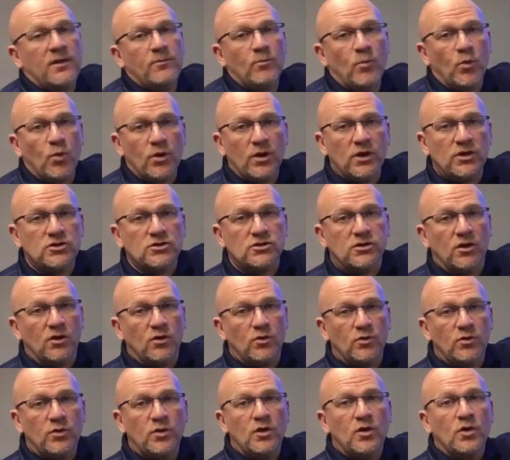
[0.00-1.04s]
a mortgage
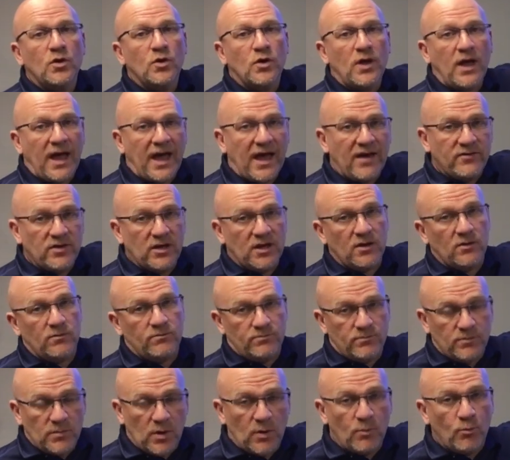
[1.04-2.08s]
loan having a
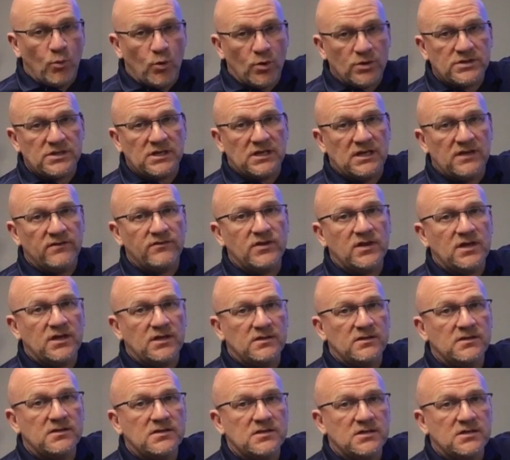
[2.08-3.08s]
more significant